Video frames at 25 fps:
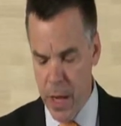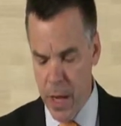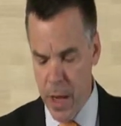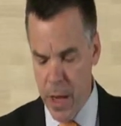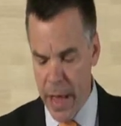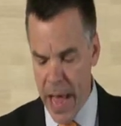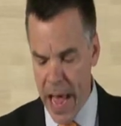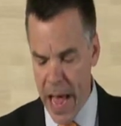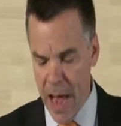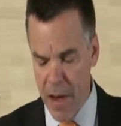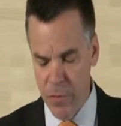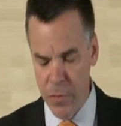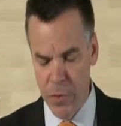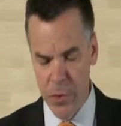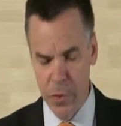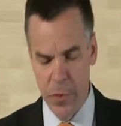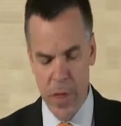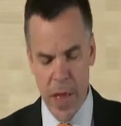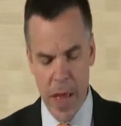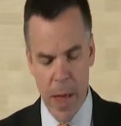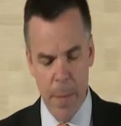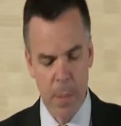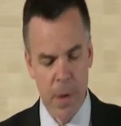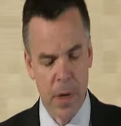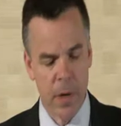after
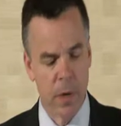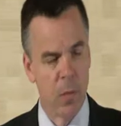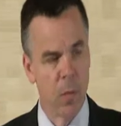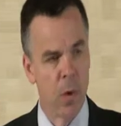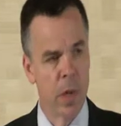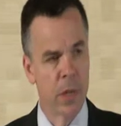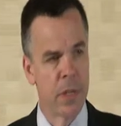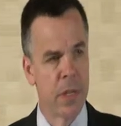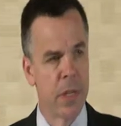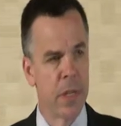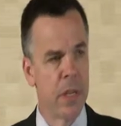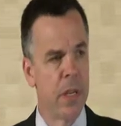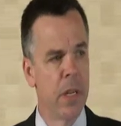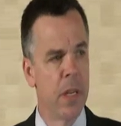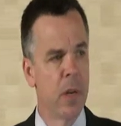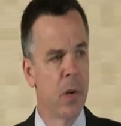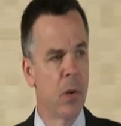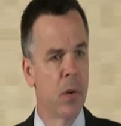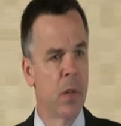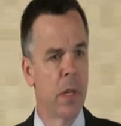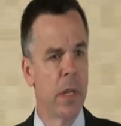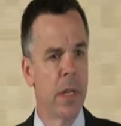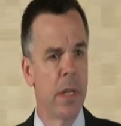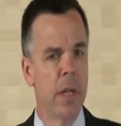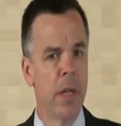that, but it wasn't
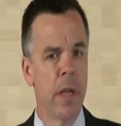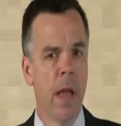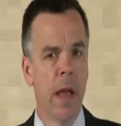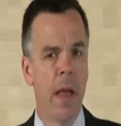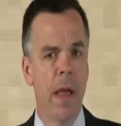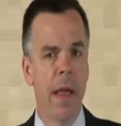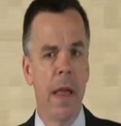nearly